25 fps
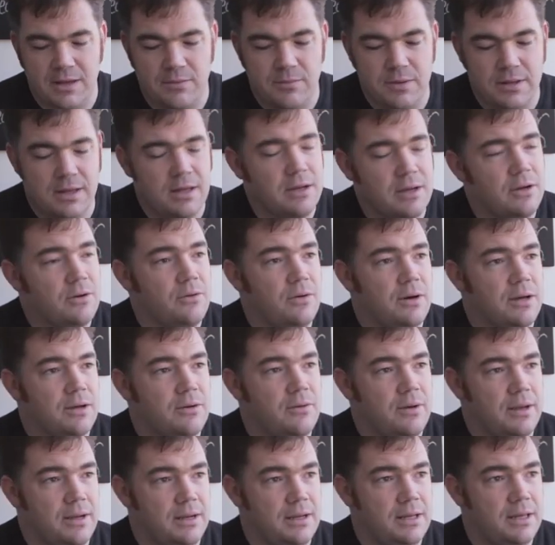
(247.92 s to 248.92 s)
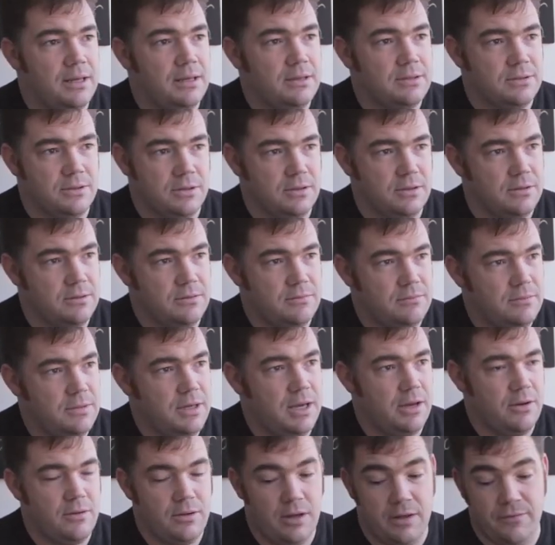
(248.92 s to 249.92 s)
be done quite quickly. It's not, you
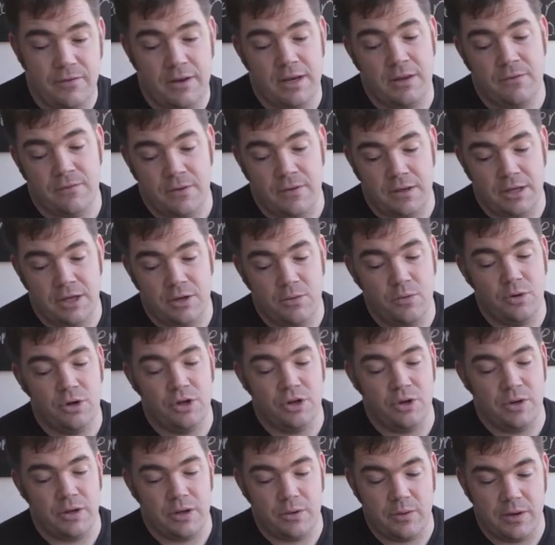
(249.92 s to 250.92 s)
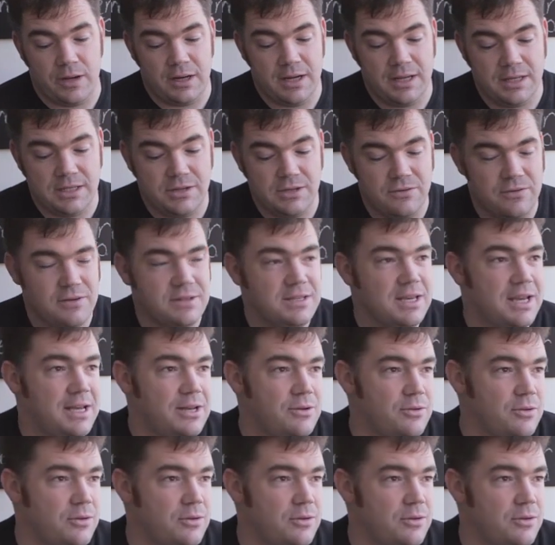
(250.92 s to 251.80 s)
know, if anything, you want to do it quickly to retain all the